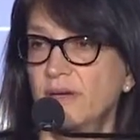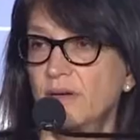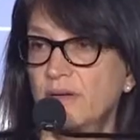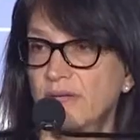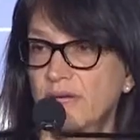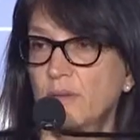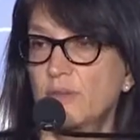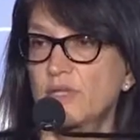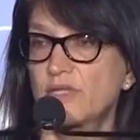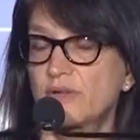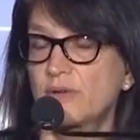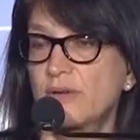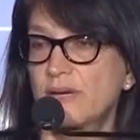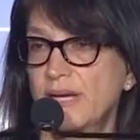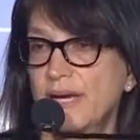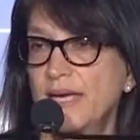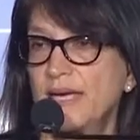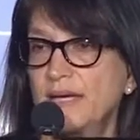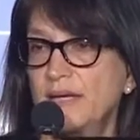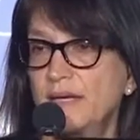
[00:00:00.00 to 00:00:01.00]
that was
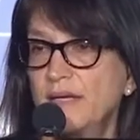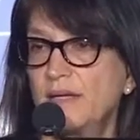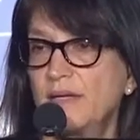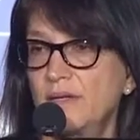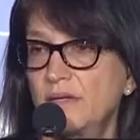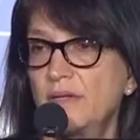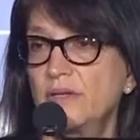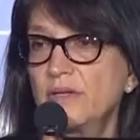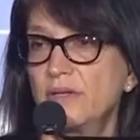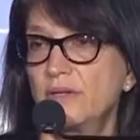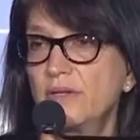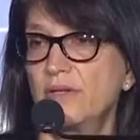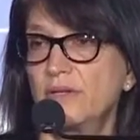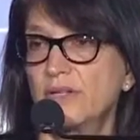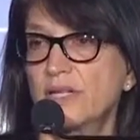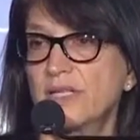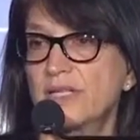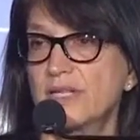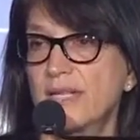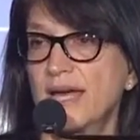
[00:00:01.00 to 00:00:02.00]
created to do
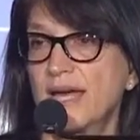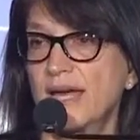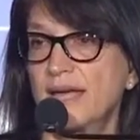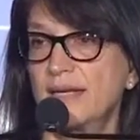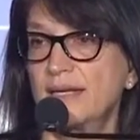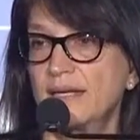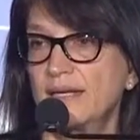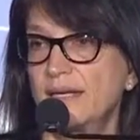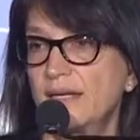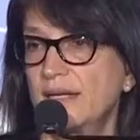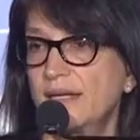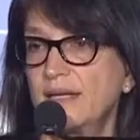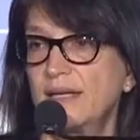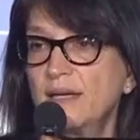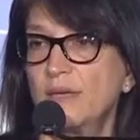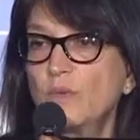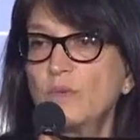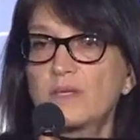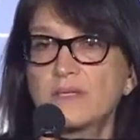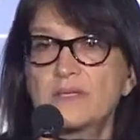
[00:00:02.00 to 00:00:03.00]
just that.
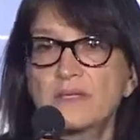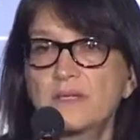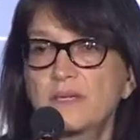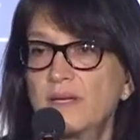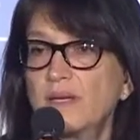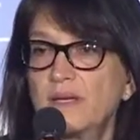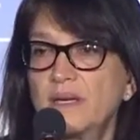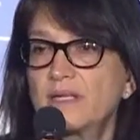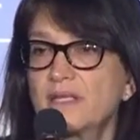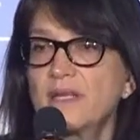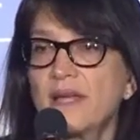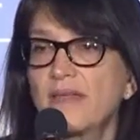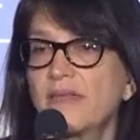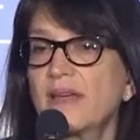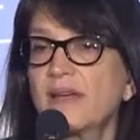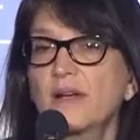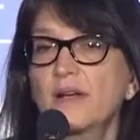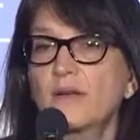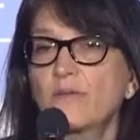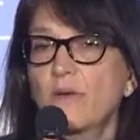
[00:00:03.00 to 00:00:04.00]
It wasn't, it's not
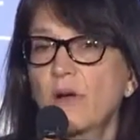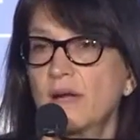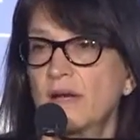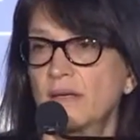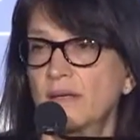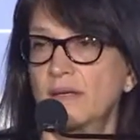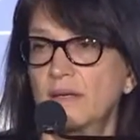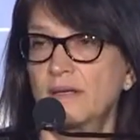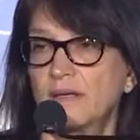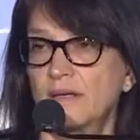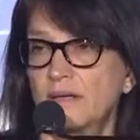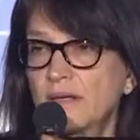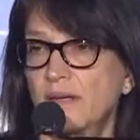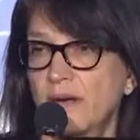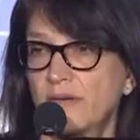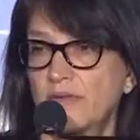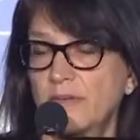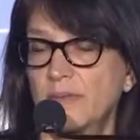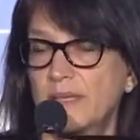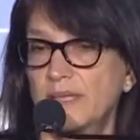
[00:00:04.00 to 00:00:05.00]
there to run
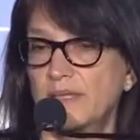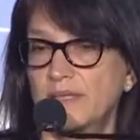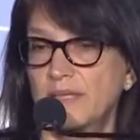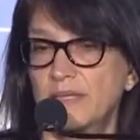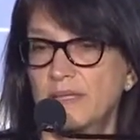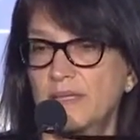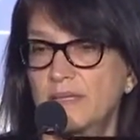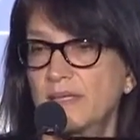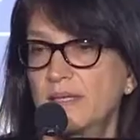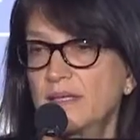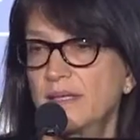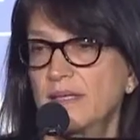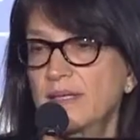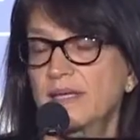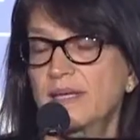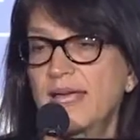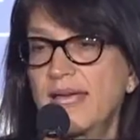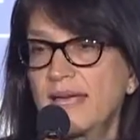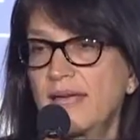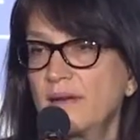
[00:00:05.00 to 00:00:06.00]
governments. It,
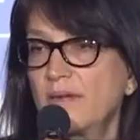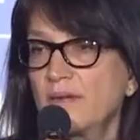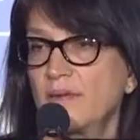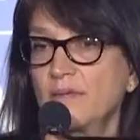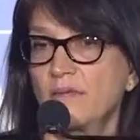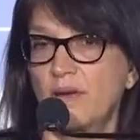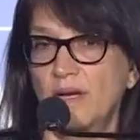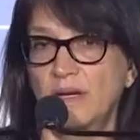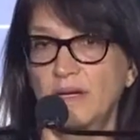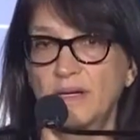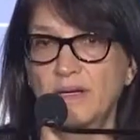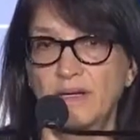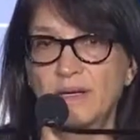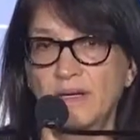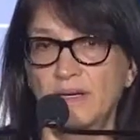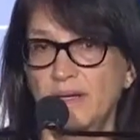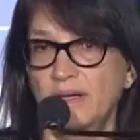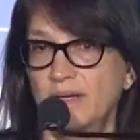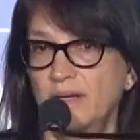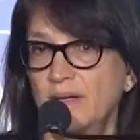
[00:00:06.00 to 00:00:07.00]
it can't run
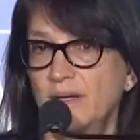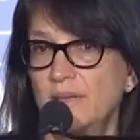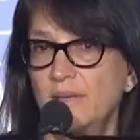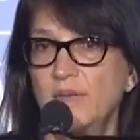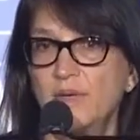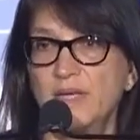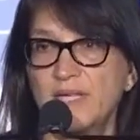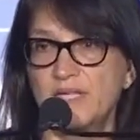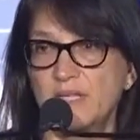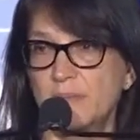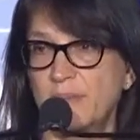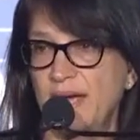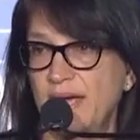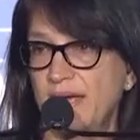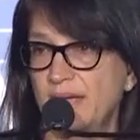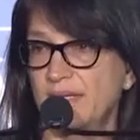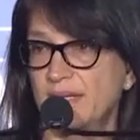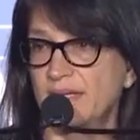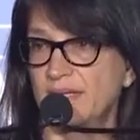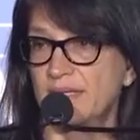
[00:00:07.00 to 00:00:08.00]

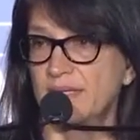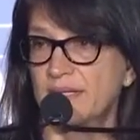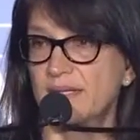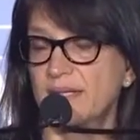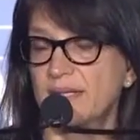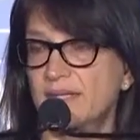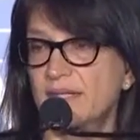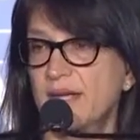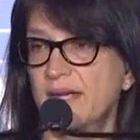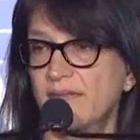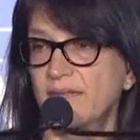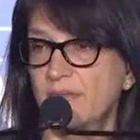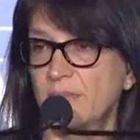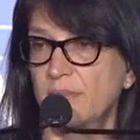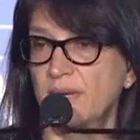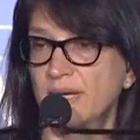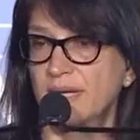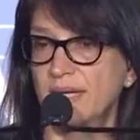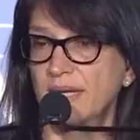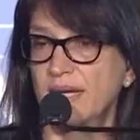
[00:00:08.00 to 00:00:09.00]
municipalities. It doesn't have the
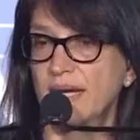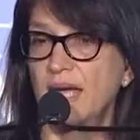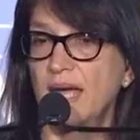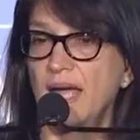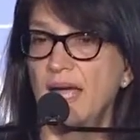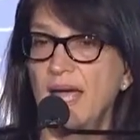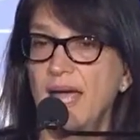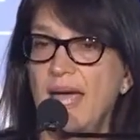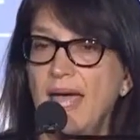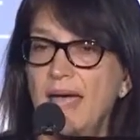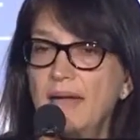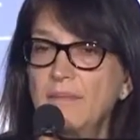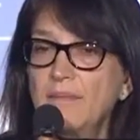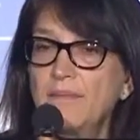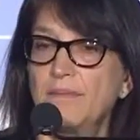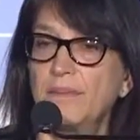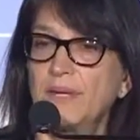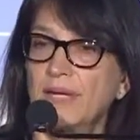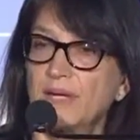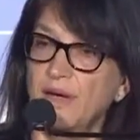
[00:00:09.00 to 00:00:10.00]
money. And
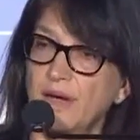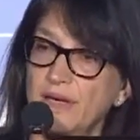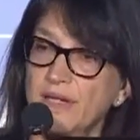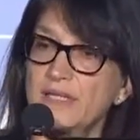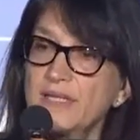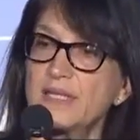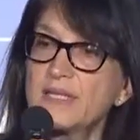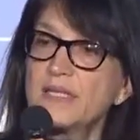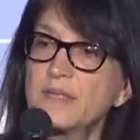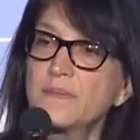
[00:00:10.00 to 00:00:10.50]
because it